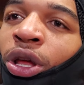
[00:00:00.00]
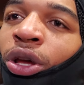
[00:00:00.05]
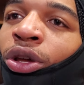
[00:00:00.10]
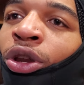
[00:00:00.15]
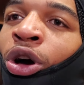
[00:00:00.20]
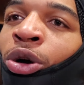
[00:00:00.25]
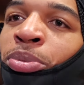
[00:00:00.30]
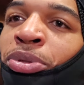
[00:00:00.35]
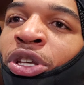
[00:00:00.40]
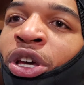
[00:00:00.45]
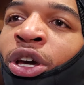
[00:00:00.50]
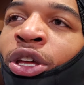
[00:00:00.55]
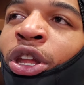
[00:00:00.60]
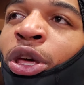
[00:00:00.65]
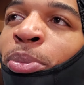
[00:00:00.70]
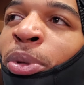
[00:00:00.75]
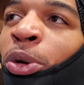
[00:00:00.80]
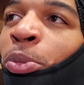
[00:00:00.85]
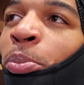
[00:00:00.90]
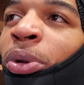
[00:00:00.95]
You know what I'm saying?
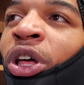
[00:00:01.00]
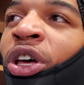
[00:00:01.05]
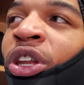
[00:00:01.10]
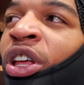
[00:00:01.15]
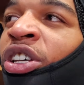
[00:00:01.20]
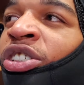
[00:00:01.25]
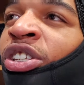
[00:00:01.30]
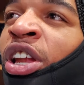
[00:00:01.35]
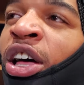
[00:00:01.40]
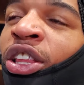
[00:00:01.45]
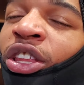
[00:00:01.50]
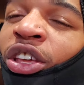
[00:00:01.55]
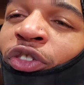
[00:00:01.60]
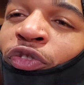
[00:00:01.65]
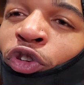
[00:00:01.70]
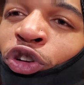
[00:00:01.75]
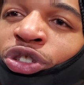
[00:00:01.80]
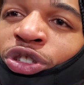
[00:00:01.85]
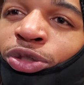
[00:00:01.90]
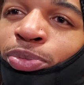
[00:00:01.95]
They've been playing. That's not their
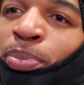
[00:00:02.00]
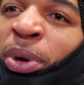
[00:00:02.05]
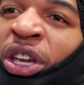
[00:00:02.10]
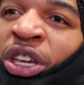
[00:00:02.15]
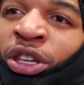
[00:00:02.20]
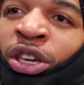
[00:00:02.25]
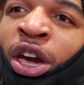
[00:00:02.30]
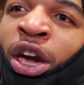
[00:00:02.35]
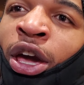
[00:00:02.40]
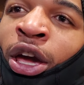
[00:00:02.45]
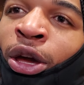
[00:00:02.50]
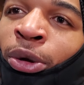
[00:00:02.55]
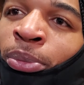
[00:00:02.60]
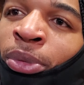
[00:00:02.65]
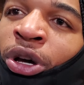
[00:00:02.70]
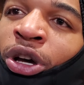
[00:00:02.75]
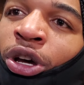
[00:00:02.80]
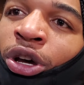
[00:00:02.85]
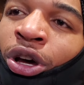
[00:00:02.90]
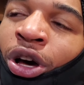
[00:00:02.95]
first big game.
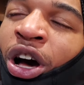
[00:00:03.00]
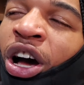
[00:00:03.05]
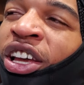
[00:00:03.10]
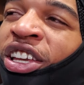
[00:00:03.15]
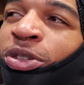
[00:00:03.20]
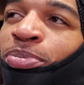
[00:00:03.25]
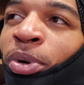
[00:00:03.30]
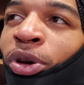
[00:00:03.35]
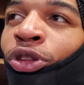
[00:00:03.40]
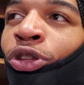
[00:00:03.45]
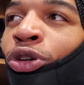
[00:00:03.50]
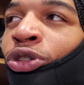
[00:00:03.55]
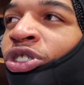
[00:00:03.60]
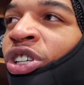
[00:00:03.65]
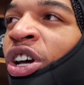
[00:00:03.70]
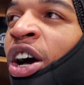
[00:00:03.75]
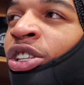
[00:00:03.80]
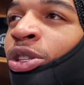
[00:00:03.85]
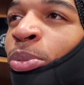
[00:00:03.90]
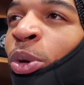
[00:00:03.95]
I expect those
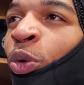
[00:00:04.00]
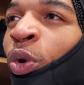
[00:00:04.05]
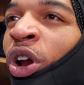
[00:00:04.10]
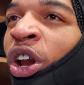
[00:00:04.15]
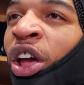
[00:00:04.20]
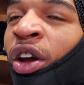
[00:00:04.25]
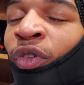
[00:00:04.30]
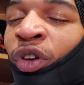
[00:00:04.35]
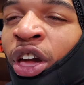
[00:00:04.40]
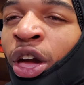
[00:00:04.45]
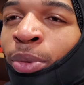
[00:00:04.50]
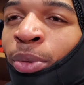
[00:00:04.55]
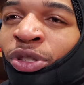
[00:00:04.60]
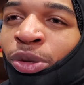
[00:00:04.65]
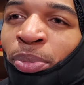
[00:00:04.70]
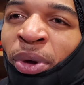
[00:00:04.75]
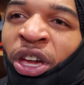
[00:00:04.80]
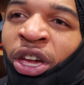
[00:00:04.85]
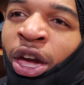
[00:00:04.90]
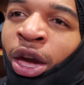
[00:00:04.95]
guys to be ready. Every game is
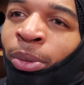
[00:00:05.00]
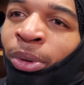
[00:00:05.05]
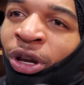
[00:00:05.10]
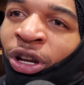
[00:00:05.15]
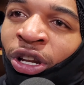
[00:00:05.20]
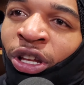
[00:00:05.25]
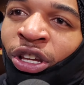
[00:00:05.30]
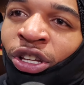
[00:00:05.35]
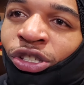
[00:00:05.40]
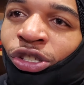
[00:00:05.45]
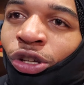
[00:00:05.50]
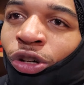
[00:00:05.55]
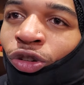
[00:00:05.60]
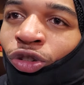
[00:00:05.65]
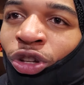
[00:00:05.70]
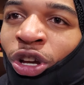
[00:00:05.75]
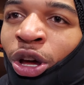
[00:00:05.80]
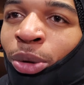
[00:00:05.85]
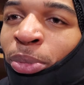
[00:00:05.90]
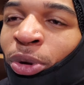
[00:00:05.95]
a big game in the league, so
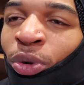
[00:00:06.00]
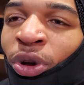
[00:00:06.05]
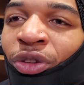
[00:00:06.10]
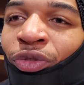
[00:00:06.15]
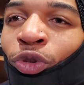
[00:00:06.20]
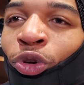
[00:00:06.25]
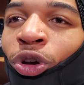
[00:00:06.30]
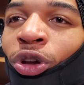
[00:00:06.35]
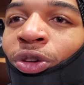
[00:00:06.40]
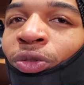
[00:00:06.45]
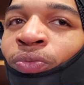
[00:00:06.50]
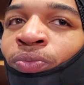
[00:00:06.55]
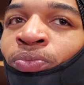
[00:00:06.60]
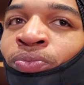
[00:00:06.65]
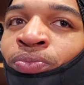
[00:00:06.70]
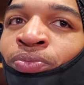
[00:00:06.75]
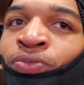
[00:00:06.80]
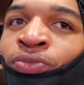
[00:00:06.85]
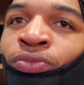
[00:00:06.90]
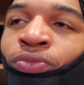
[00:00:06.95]
you got to be ready for it.
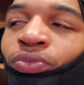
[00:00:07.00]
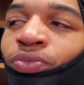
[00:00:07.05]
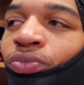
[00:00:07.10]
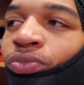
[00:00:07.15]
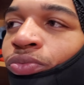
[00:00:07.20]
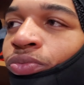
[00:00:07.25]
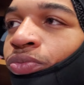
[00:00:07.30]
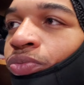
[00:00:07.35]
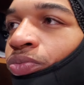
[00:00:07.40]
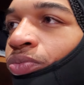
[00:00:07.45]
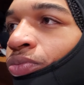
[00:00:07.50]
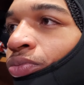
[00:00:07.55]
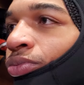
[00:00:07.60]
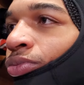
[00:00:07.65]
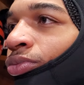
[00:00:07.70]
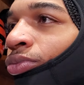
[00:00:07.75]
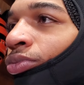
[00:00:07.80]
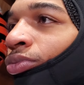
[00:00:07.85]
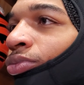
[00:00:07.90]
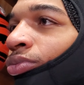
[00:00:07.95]
One of the things that,
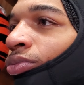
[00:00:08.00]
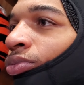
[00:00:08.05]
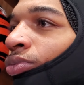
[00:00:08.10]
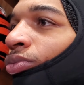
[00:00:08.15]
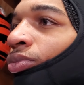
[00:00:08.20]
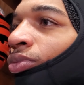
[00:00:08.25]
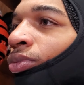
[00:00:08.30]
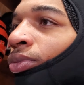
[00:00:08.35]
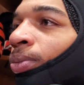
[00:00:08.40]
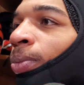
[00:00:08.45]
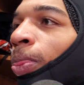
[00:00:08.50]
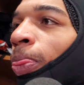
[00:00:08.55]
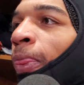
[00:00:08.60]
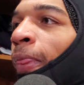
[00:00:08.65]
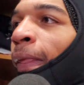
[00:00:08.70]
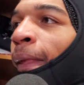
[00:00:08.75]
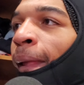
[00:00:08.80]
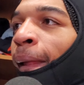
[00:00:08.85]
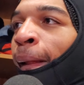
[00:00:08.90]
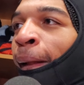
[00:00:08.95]
that stood out to me last
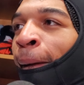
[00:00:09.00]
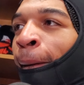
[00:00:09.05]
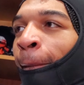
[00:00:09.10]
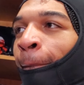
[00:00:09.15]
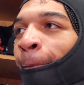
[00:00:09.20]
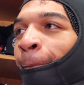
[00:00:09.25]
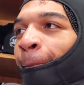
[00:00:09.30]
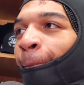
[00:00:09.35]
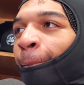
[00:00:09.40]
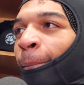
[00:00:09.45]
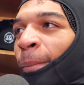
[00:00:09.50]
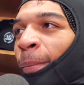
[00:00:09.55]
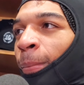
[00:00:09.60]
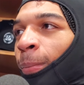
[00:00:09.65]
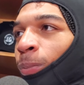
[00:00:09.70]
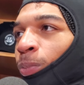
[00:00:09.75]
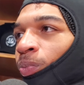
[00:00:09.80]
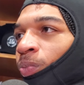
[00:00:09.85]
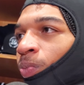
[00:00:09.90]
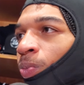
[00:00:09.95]
year after you guys won
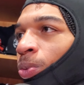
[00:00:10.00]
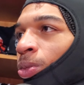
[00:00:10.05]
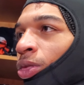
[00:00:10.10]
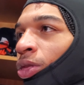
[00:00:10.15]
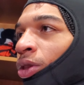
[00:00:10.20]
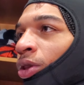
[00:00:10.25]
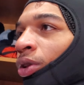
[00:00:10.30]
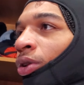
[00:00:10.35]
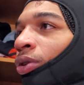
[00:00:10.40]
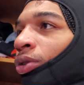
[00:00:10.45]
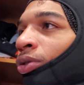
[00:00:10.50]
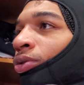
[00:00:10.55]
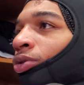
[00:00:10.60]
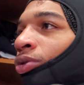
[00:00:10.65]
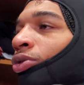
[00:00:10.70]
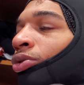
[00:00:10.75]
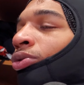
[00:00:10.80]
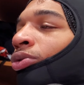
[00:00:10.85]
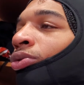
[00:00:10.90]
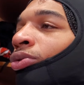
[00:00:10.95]
is your conversation
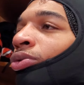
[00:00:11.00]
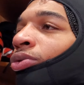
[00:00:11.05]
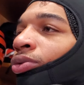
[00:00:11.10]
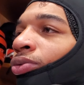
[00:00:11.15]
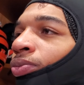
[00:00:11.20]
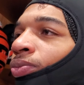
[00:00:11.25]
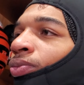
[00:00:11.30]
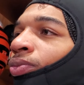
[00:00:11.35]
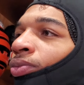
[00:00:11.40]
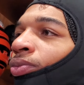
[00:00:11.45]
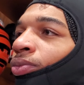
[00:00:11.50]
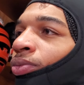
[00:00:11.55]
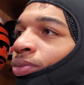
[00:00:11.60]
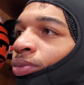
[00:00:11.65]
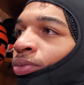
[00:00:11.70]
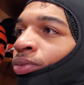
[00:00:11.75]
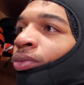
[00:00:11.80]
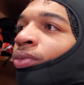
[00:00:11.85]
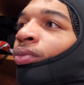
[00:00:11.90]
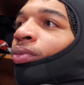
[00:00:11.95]
with
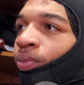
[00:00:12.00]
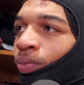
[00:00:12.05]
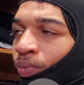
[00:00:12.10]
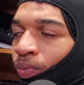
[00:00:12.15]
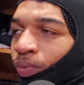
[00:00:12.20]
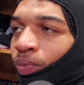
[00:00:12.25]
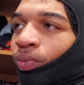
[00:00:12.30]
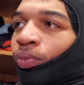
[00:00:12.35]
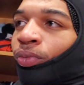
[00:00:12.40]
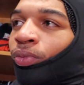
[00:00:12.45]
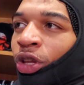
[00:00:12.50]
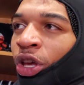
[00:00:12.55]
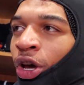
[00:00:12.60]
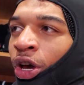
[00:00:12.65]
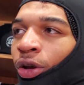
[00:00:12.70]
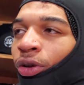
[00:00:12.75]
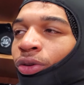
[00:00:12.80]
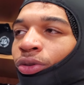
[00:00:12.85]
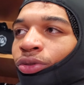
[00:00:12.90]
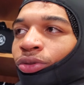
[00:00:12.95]
Clyde Yeah.